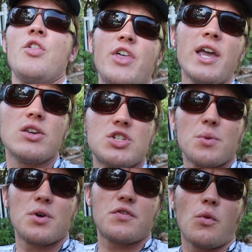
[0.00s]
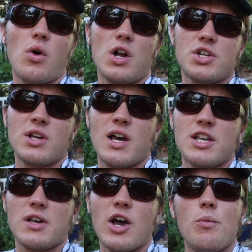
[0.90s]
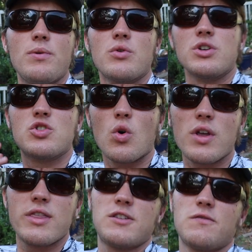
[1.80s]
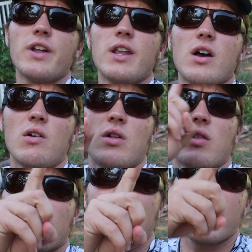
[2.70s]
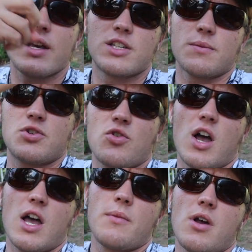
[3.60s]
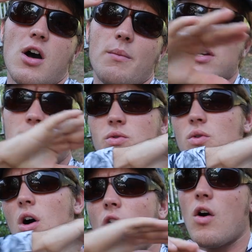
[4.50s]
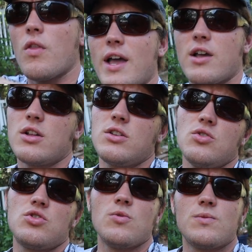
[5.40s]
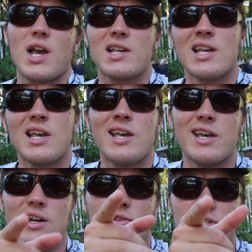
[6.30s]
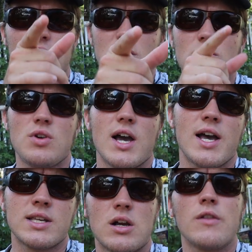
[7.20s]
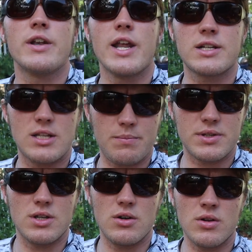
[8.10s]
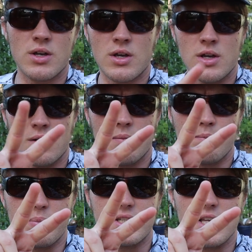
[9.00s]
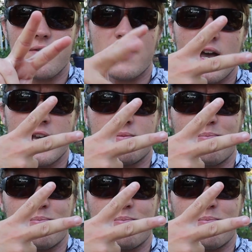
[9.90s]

Thank you so much for watching guys. I hope you enjoyed this video. Like, subscribe, comment, do all that good YouTube jazz. And I'll see you guys on the next episode. Be safe guys.